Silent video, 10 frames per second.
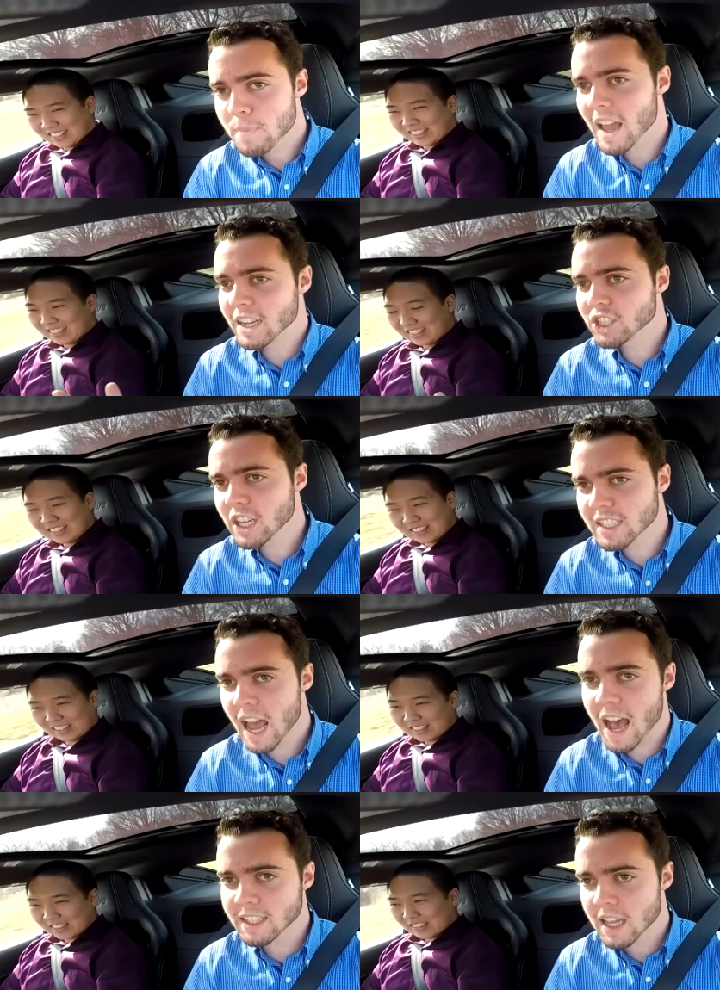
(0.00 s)
Speaker 1: And it just
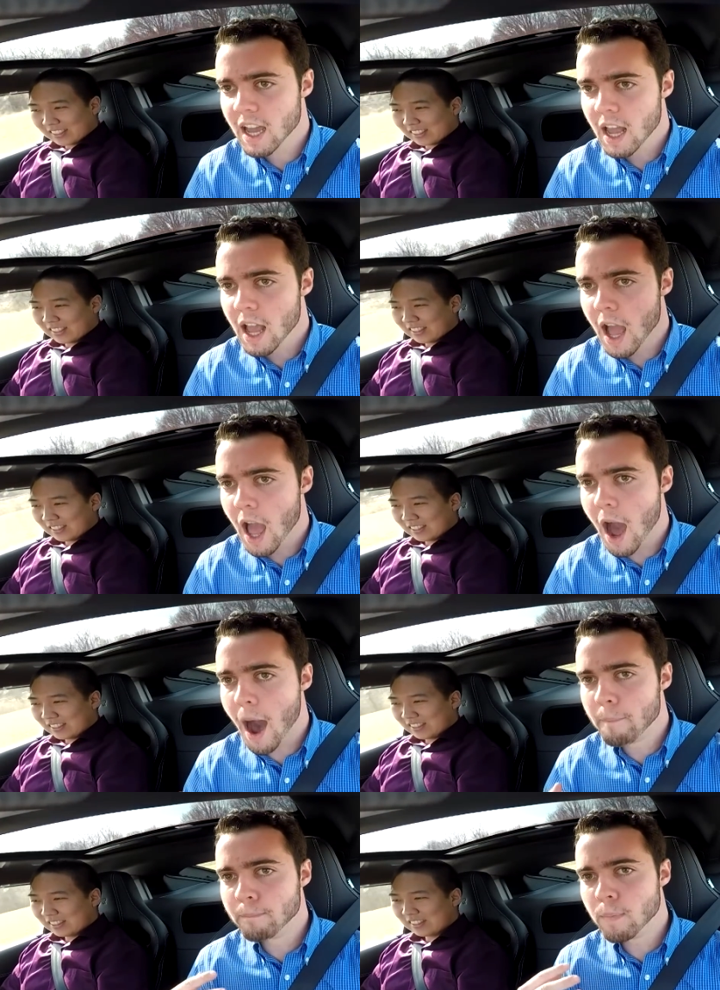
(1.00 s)
has
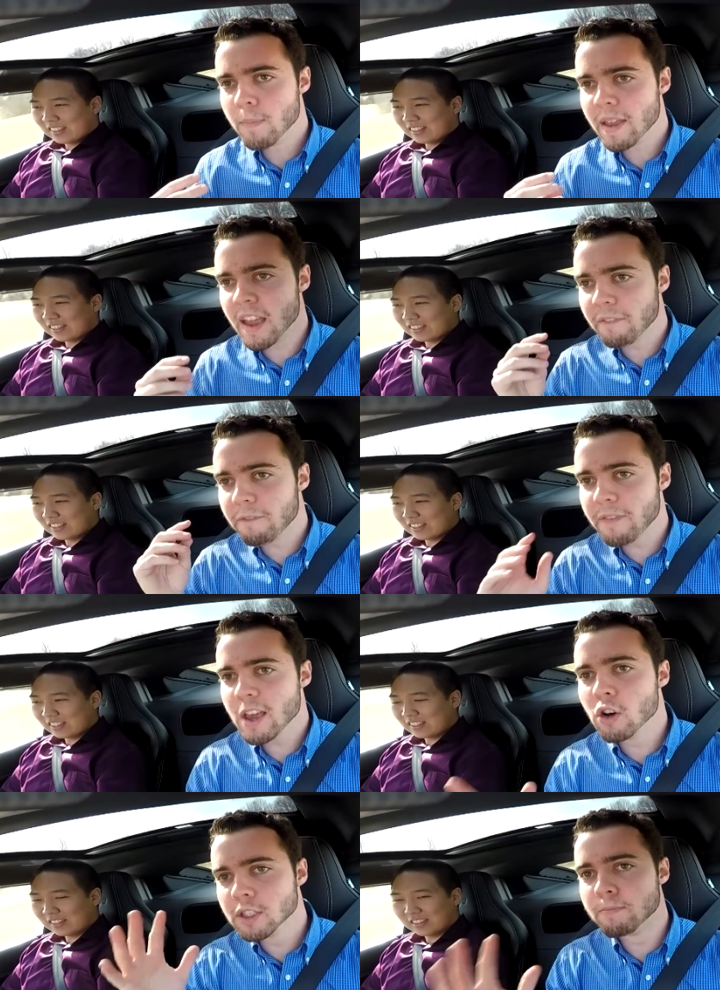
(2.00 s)
a, it
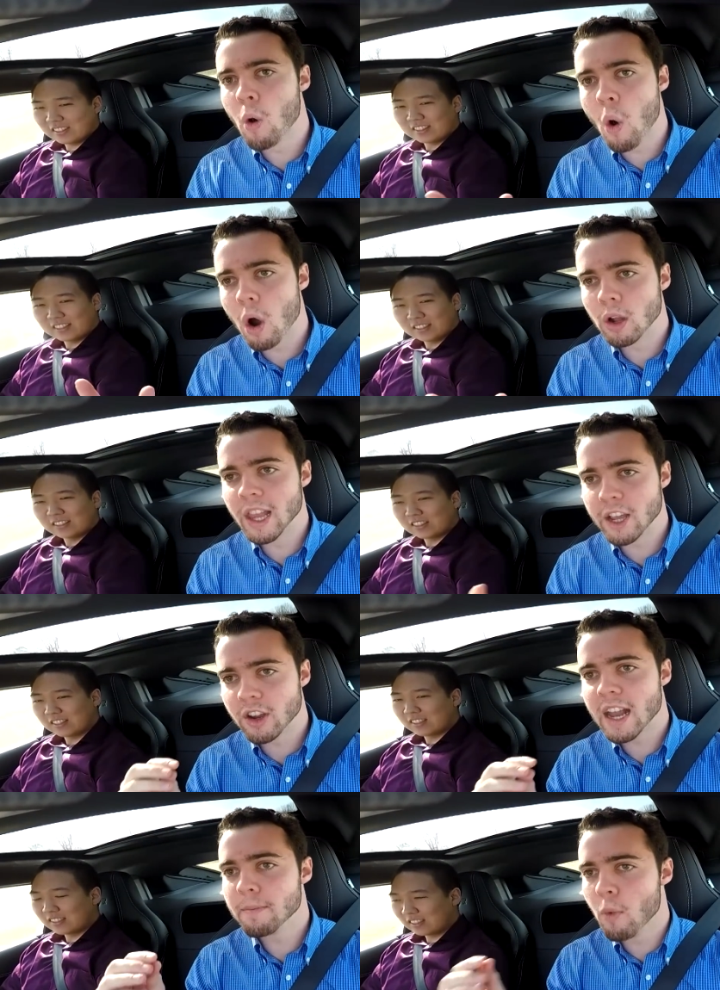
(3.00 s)
feels more like
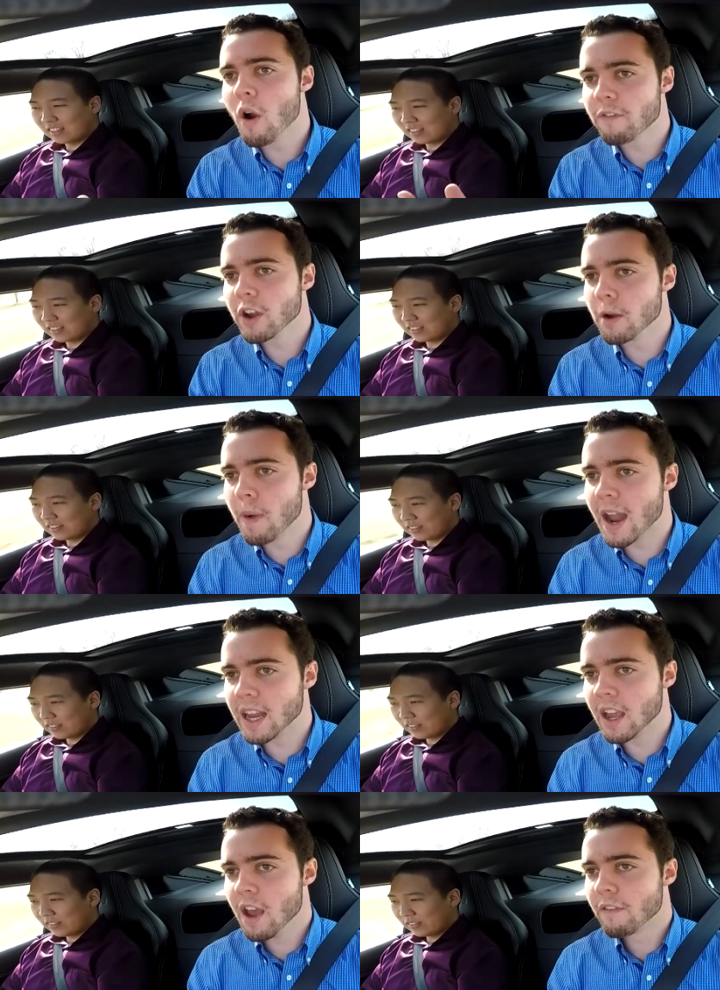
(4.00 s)
you're getting more for your
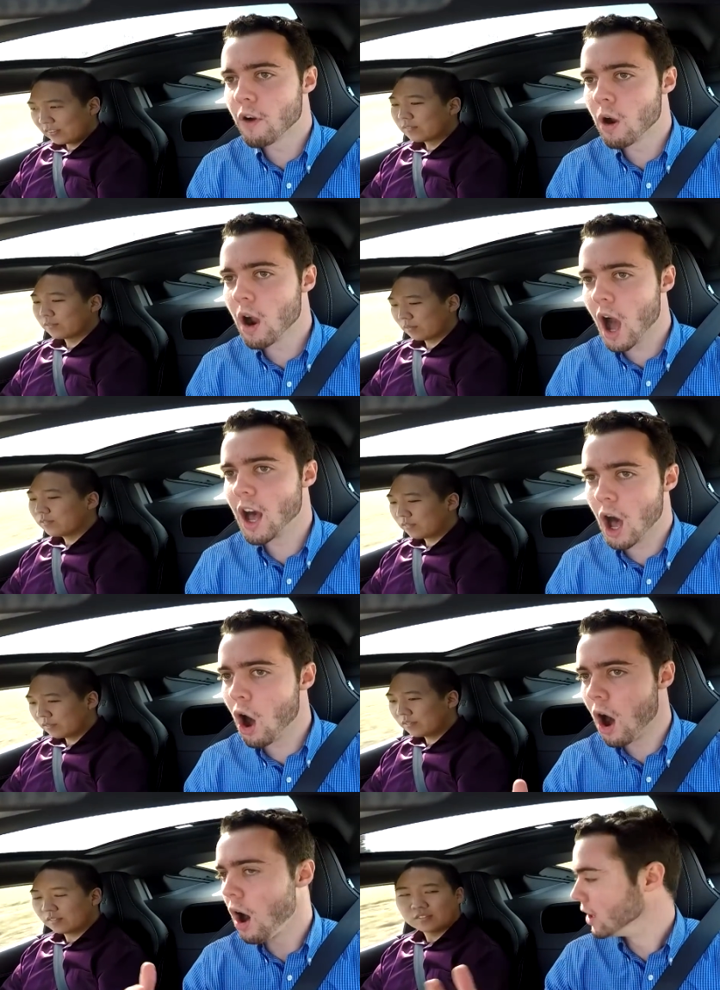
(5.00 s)
money for
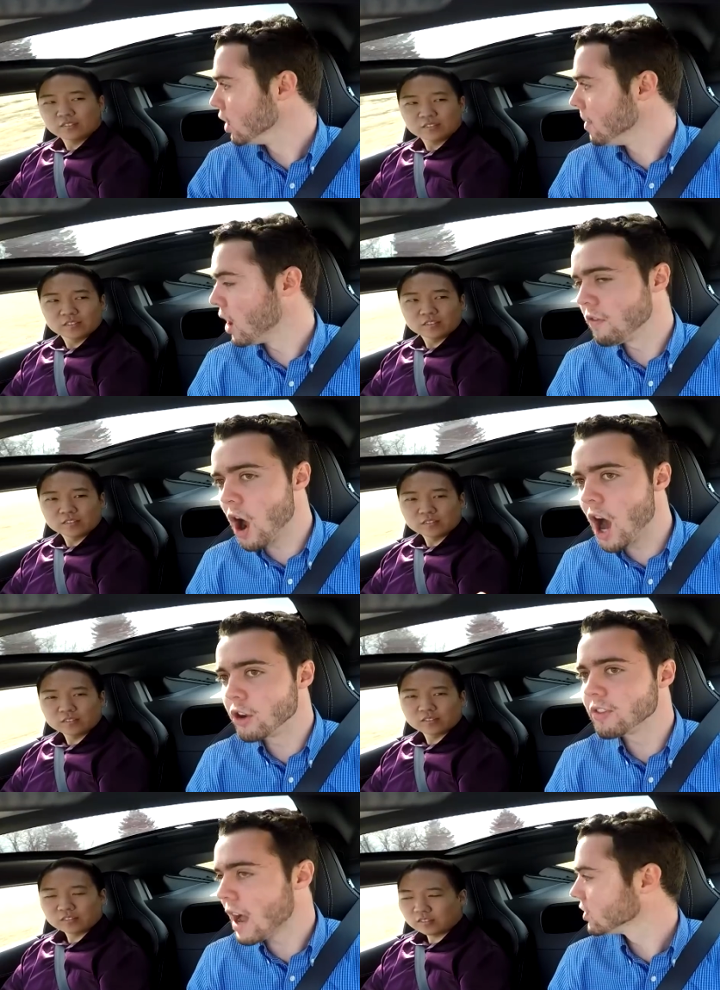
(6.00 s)
a little bit over
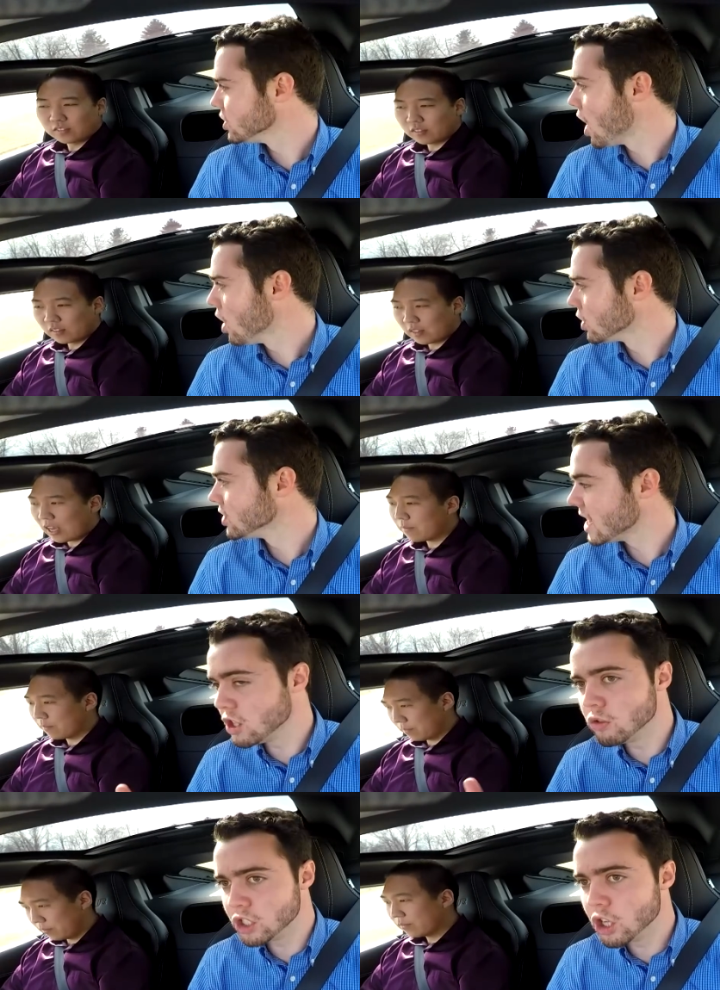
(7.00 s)
$100,000 yep.
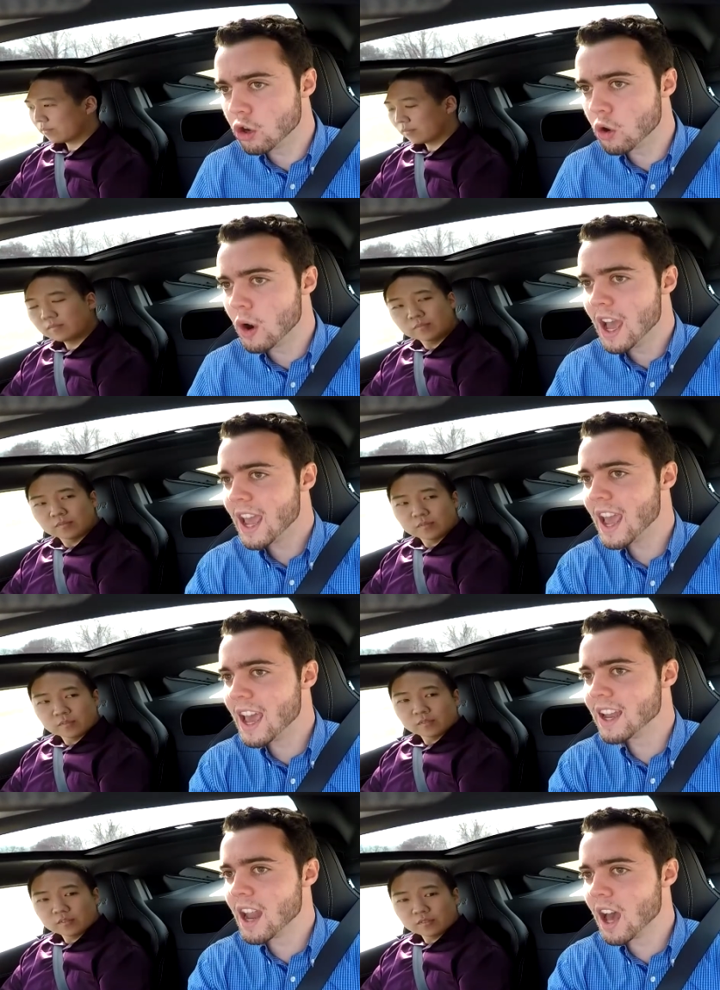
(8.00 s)
than you do
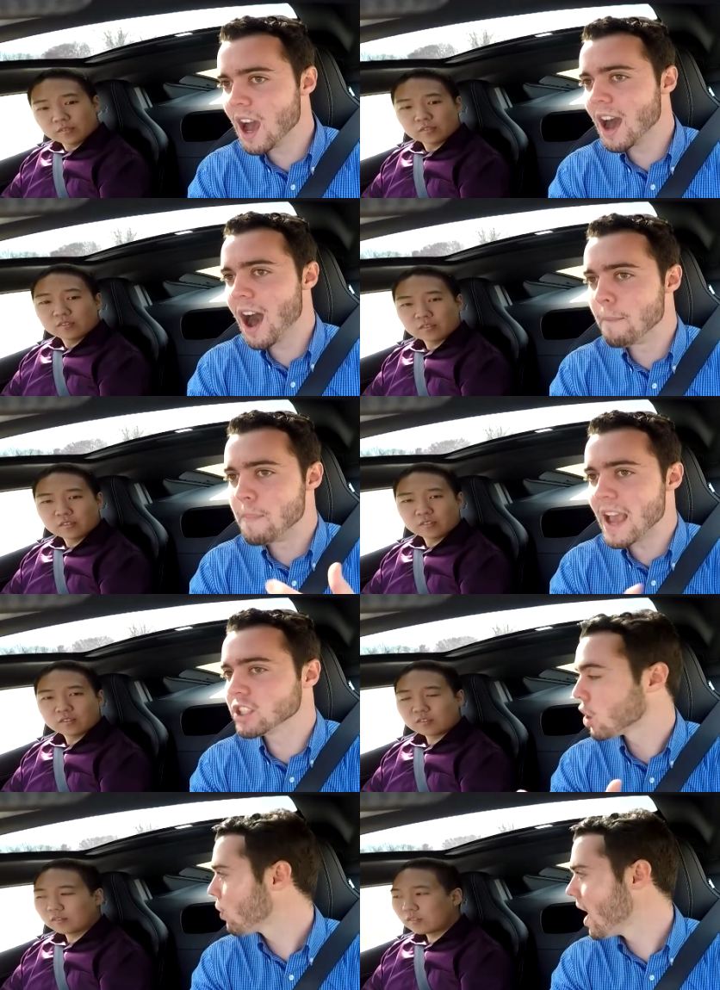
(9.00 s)
in a
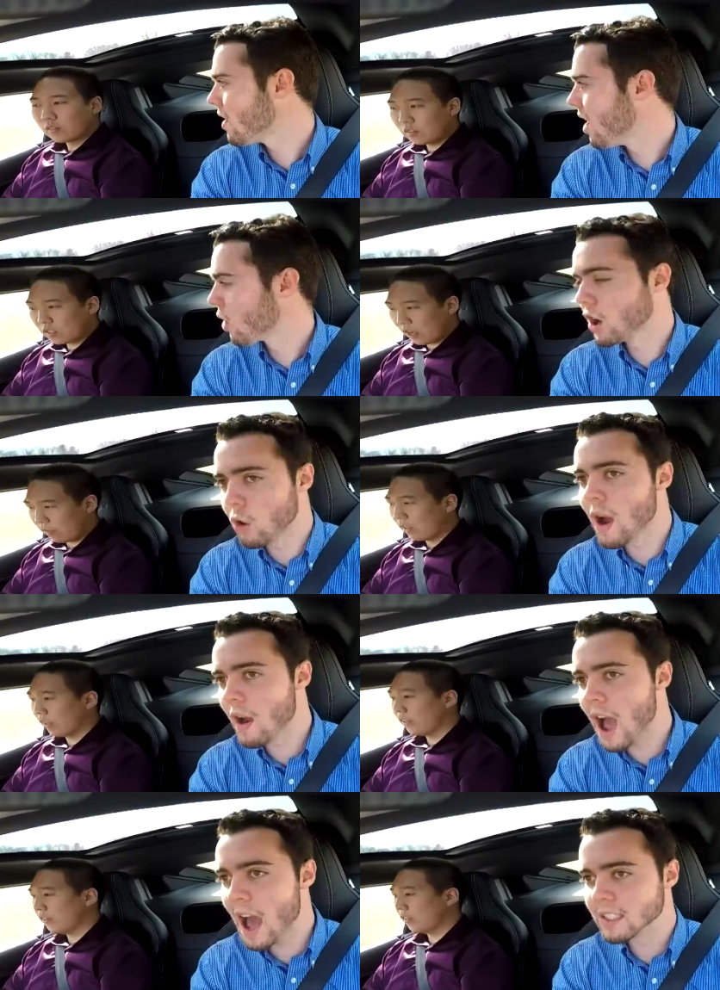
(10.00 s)
base Carrera or Definitely.
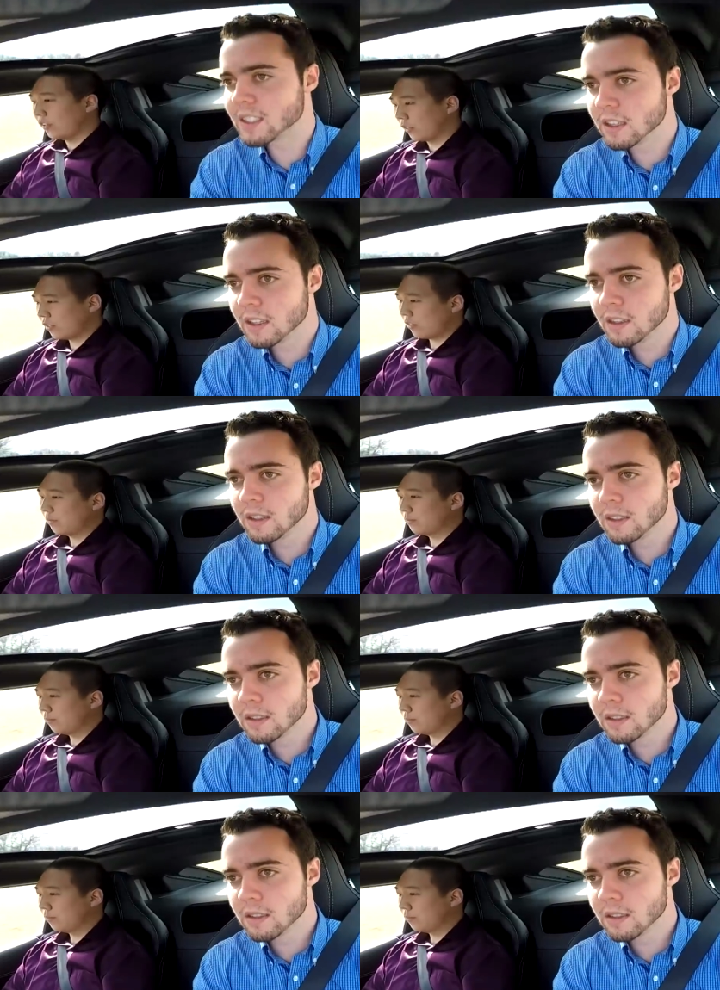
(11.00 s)
Carrera S. Yes